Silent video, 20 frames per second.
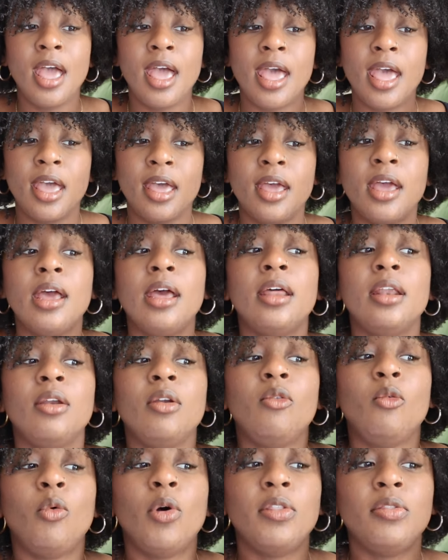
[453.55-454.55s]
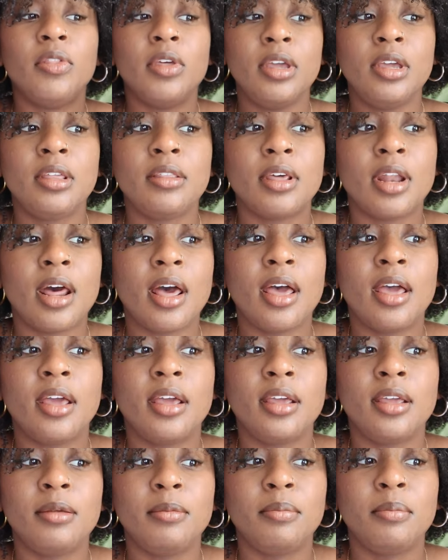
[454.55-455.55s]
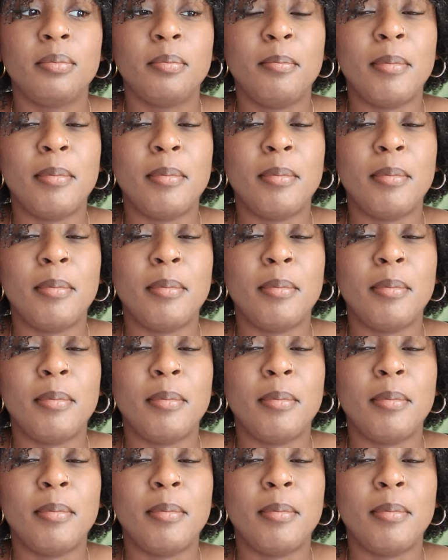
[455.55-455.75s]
And one thing that I